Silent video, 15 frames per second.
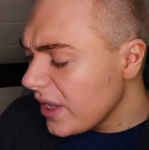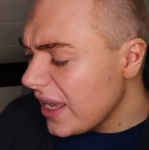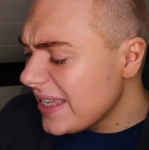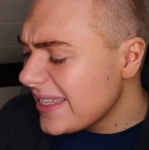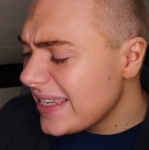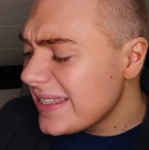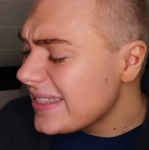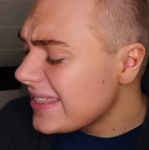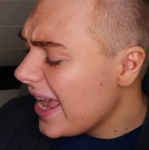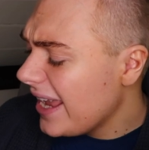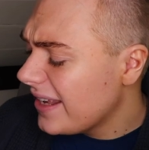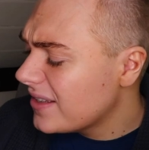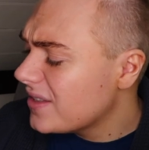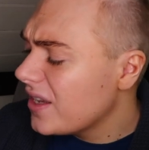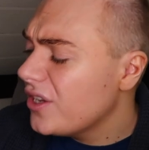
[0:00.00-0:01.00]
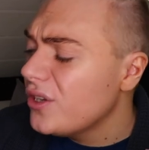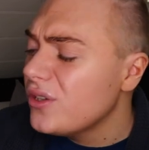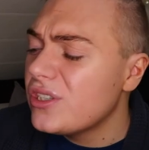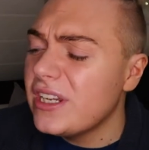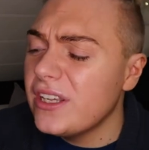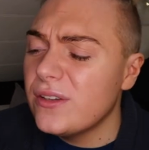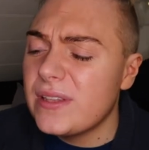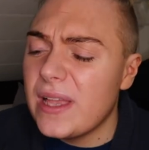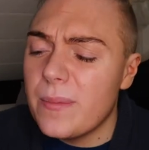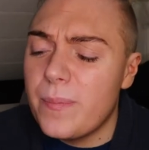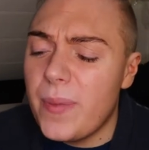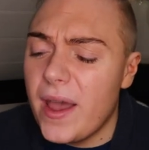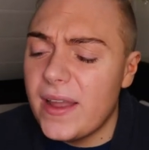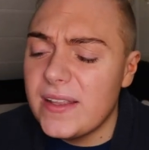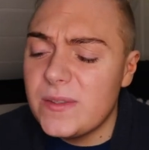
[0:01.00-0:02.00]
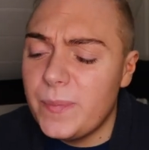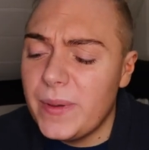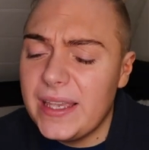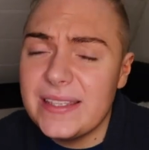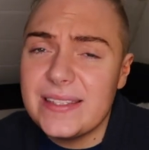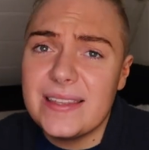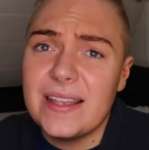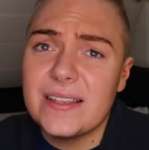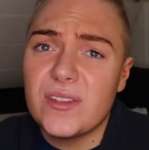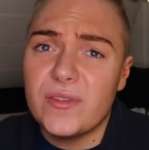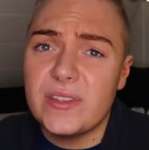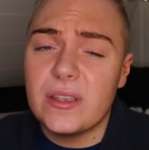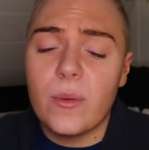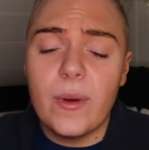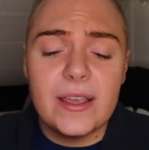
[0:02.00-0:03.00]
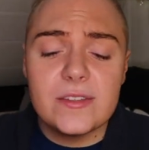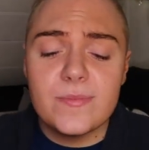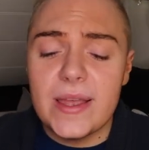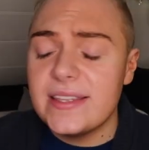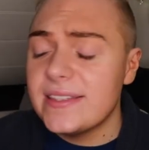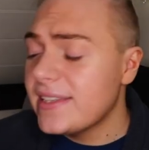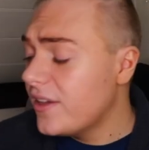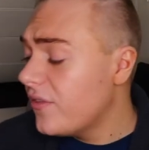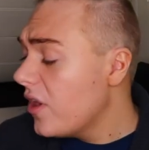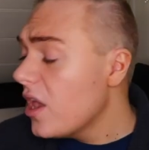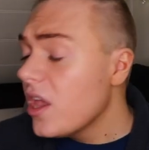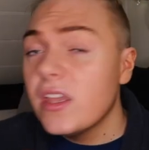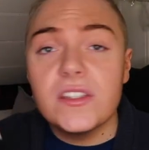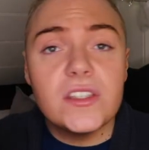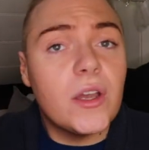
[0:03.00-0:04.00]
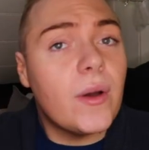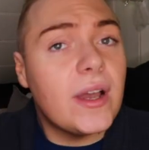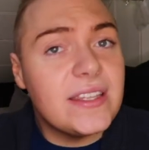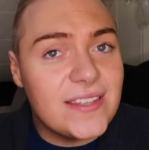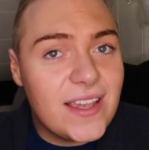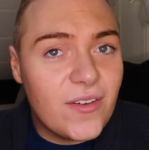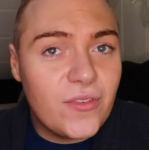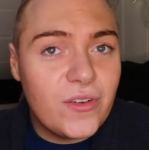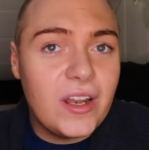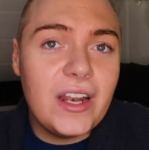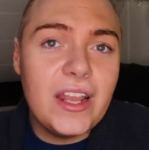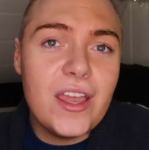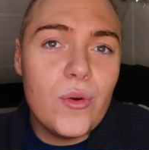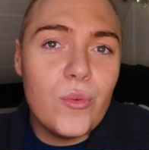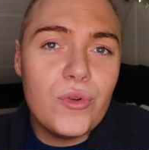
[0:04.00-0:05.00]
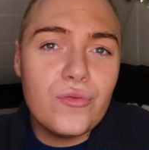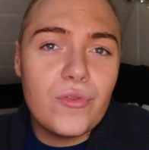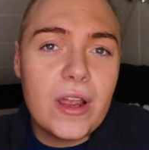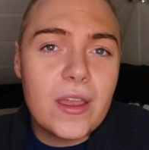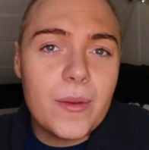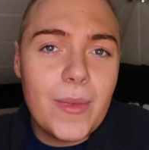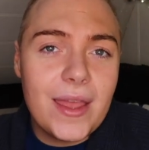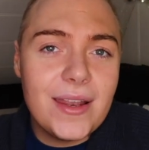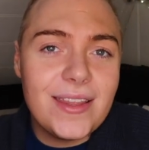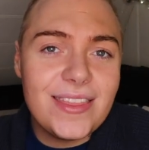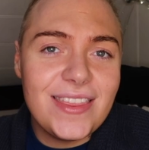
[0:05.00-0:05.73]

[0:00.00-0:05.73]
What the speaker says: is insane, because I usually use like Burt's Bees and that's obviously quite expensive. So I definitely would recommend